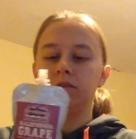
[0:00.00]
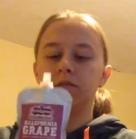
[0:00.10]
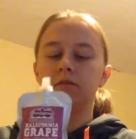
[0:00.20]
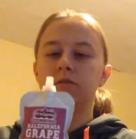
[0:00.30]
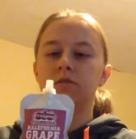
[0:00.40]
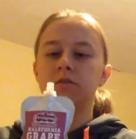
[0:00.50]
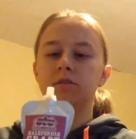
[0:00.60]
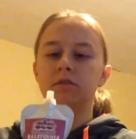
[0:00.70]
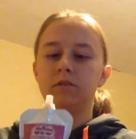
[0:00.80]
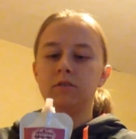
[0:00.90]

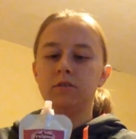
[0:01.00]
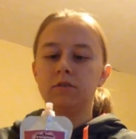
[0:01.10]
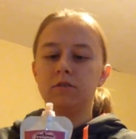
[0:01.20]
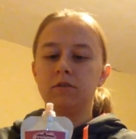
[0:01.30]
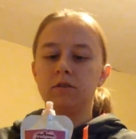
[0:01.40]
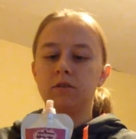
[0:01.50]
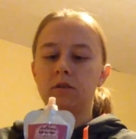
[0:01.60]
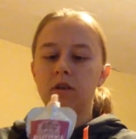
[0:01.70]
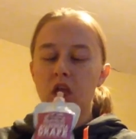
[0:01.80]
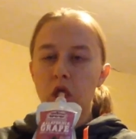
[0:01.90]

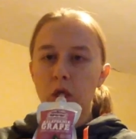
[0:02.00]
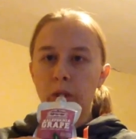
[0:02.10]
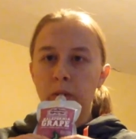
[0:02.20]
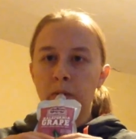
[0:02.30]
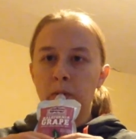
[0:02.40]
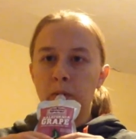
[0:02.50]
No one is speaking in this clip.